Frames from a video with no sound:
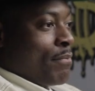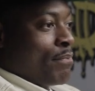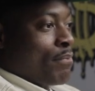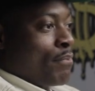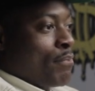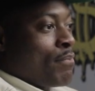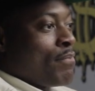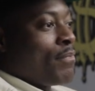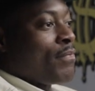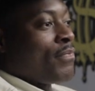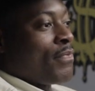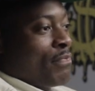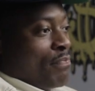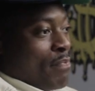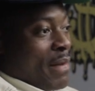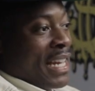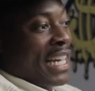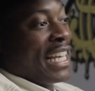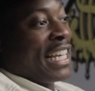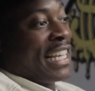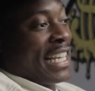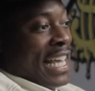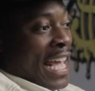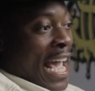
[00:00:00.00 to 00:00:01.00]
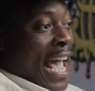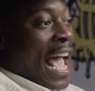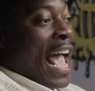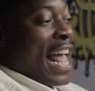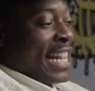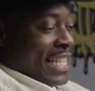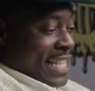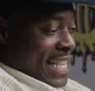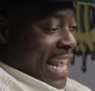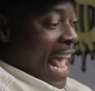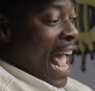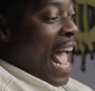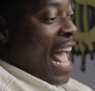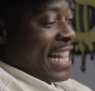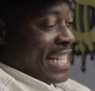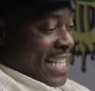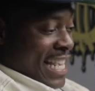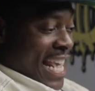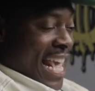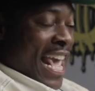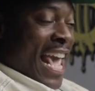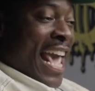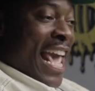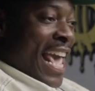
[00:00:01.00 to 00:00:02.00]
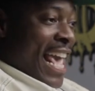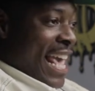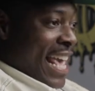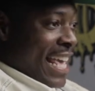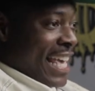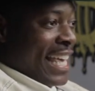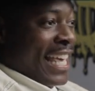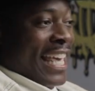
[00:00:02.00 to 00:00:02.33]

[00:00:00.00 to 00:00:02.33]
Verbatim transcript: man of many, many hats. hats. This is yeah, not for yeah. hiding.